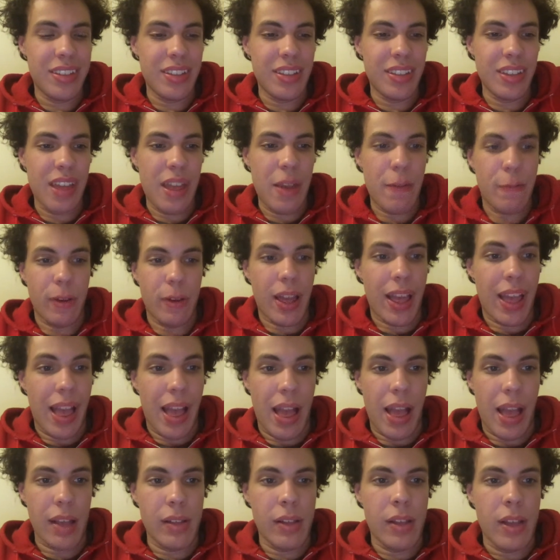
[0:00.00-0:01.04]
If
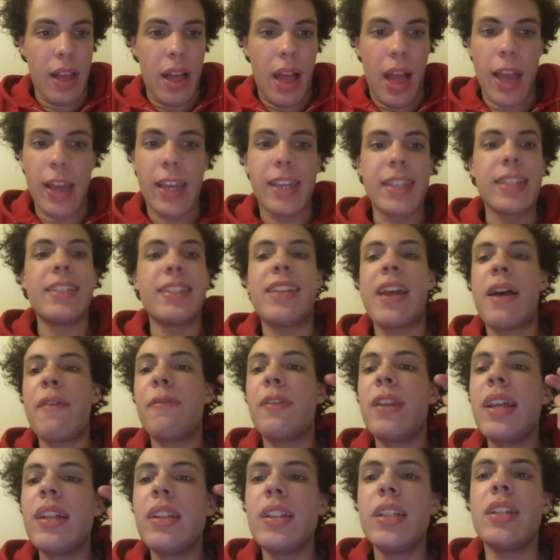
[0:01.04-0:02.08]
I can
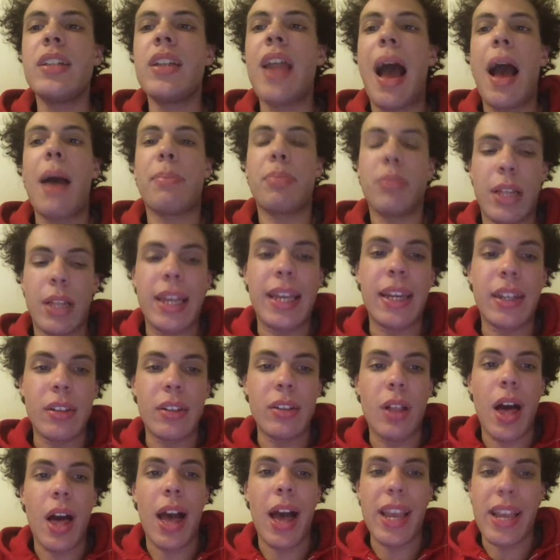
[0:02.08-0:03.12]
definitely not plan a lie.
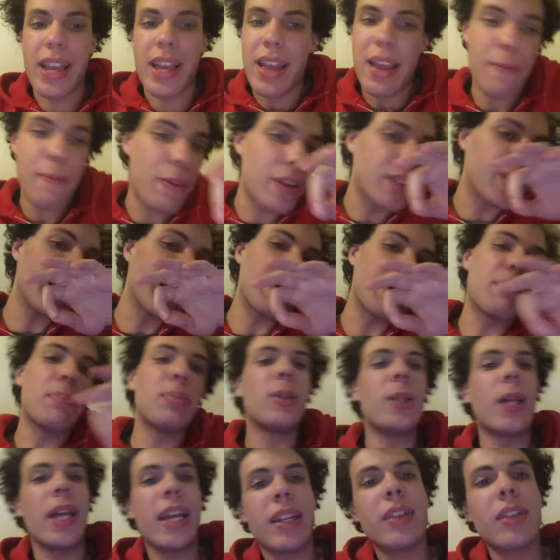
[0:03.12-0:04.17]
If I like
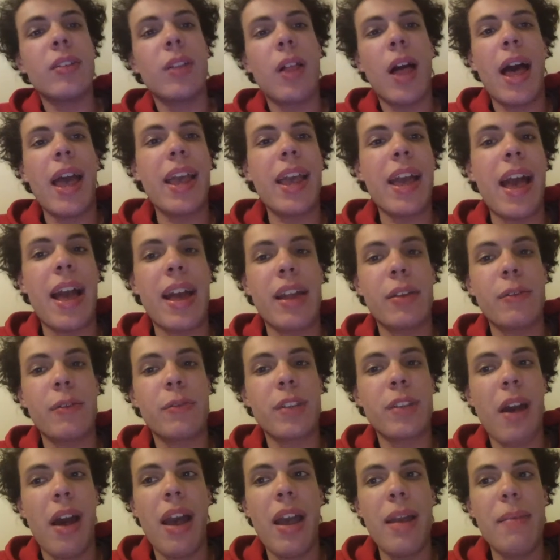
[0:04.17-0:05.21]
plan a lie ahead of
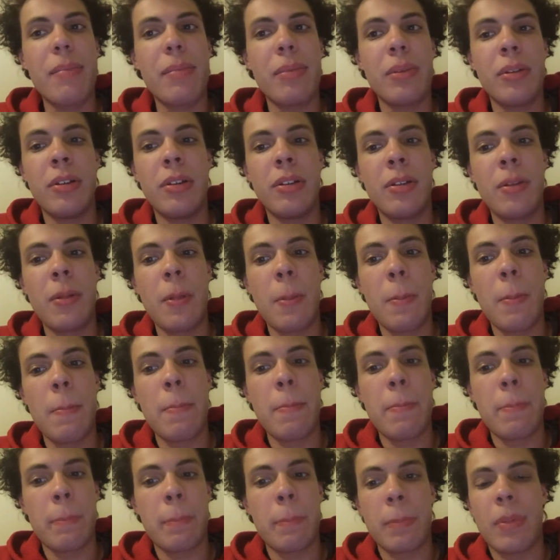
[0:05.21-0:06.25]
time,
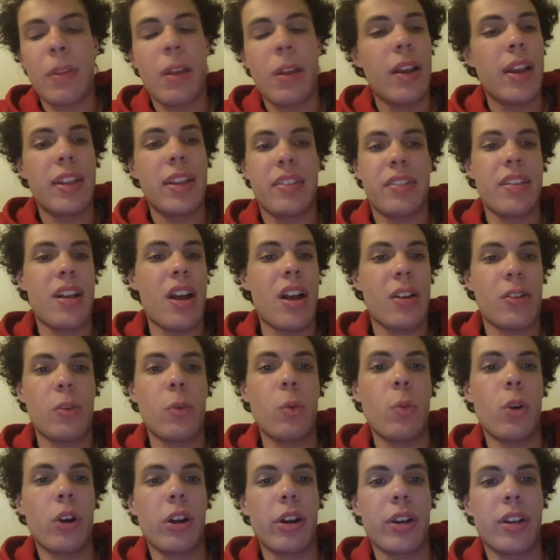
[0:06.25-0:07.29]
it's not gonna
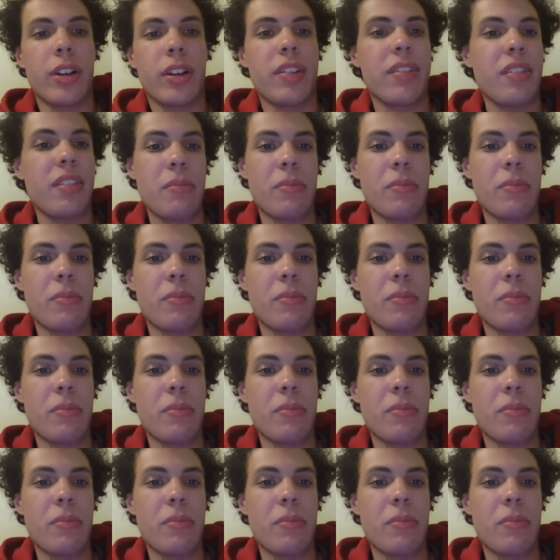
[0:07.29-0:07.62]
work because